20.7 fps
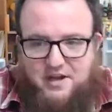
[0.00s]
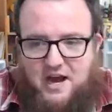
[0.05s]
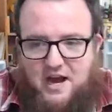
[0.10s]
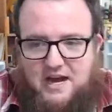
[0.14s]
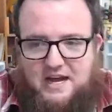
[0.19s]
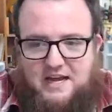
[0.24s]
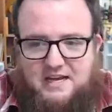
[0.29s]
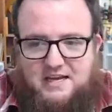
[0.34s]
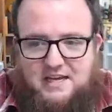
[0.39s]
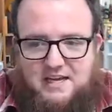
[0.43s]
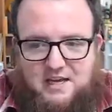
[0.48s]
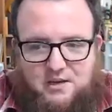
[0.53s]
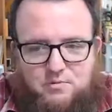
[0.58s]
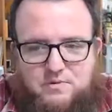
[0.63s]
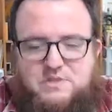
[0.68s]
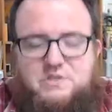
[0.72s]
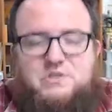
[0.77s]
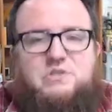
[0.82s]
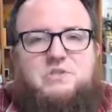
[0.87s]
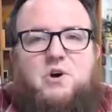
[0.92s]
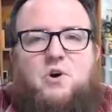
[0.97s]
It
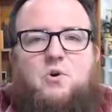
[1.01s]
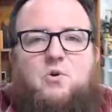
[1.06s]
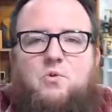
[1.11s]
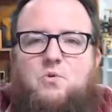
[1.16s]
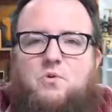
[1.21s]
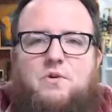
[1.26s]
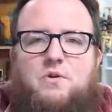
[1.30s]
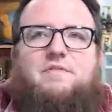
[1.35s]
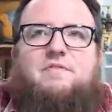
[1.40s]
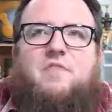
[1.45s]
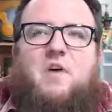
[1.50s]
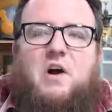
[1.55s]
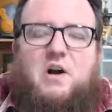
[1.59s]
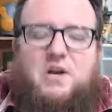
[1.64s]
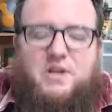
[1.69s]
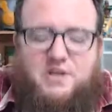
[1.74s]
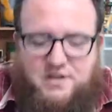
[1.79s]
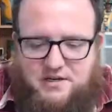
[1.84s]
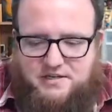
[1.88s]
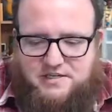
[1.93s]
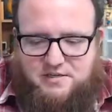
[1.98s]
was so
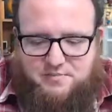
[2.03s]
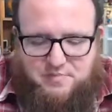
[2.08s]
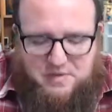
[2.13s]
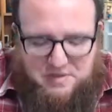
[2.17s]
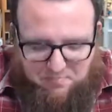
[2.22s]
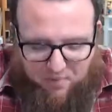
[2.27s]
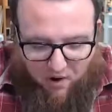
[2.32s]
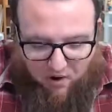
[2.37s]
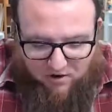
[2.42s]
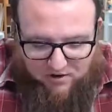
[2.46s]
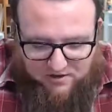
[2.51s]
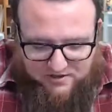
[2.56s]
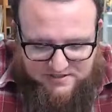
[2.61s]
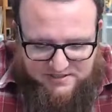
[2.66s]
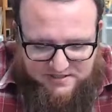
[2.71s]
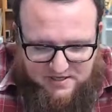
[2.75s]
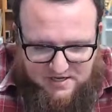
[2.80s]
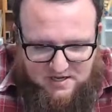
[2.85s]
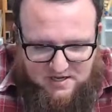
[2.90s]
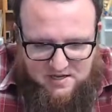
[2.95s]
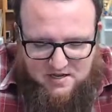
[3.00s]
fun to be part
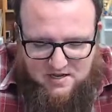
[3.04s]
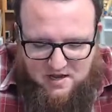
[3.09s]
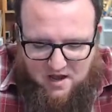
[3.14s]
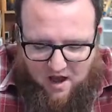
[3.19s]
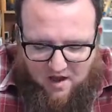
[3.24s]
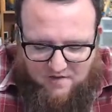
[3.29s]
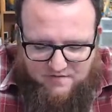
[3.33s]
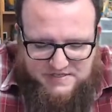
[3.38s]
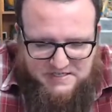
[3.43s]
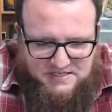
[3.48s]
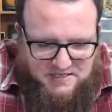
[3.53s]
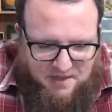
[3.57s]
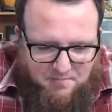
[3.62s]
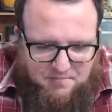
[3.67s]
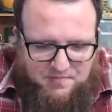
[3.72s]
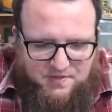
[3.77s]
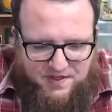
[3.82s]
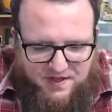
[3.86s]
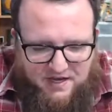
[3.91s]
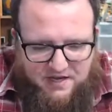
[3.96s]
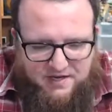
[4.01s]
of
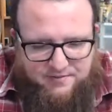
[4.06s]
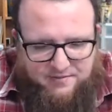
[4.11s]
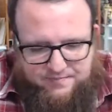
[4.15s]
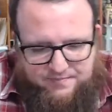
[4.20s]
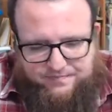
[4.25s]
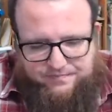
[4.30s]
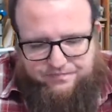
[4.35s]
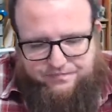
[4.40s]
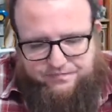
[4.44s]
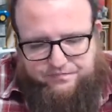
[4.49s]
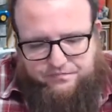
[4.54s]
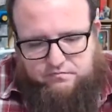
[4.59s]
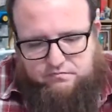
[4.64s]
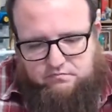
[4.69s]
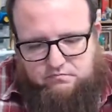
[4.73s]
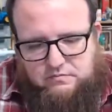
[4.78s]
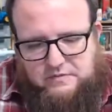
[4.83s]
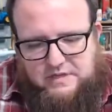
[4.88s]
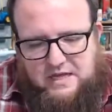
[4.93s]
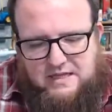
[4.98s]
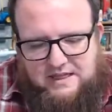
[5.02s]
something
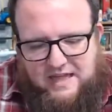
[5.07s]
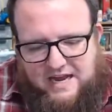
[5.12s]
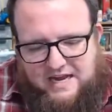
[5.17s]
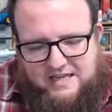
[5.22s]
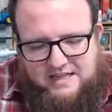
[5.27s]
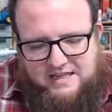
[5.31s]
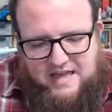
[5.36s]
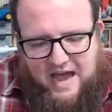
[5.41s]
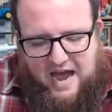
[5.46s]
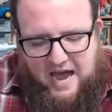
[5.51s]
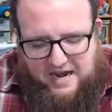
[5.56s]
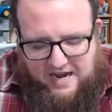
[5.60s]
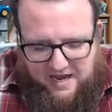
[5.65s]
like that.